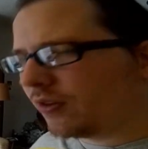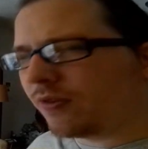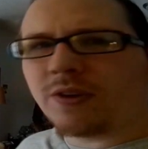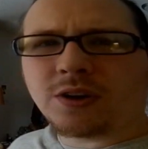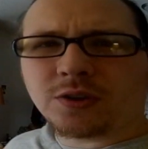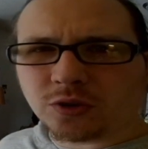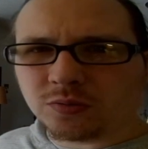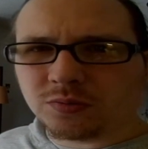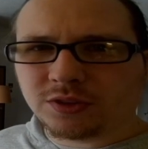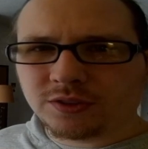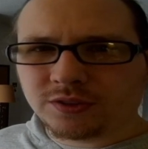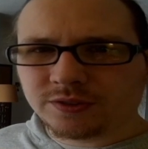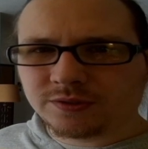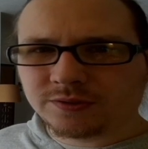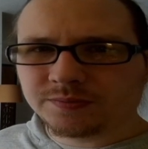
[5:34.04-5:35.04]
They're vulnerable.
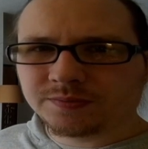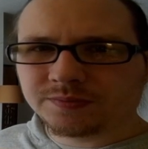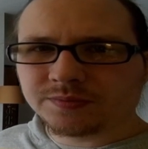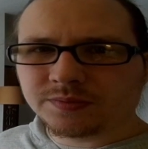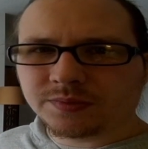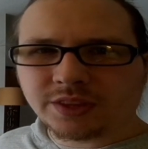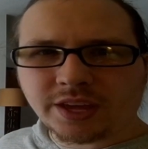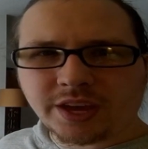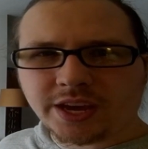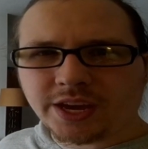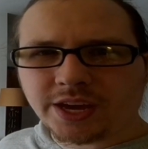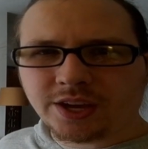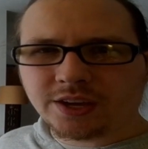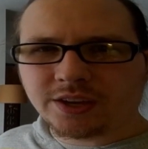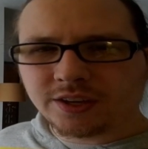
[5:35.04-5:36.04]

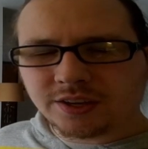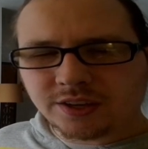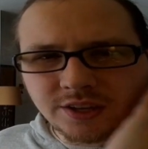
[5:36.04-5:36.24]
They